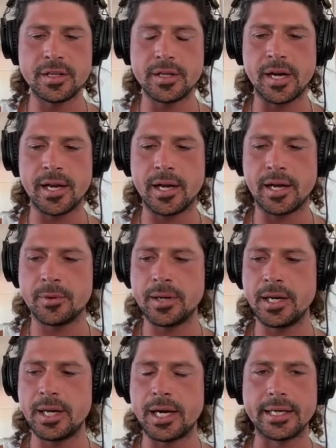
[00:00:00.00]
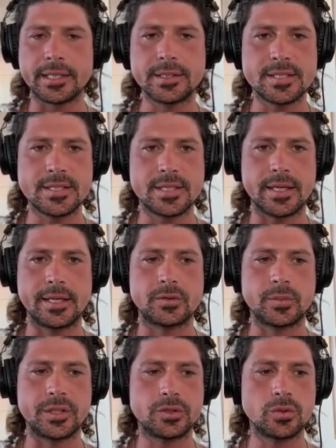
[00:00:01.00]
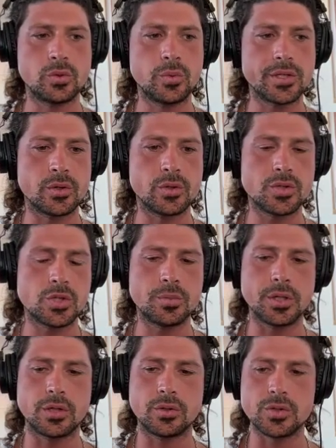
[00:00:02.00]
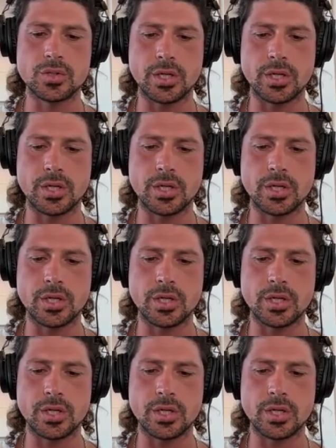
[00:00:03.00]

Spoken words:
I really like the statement, also because,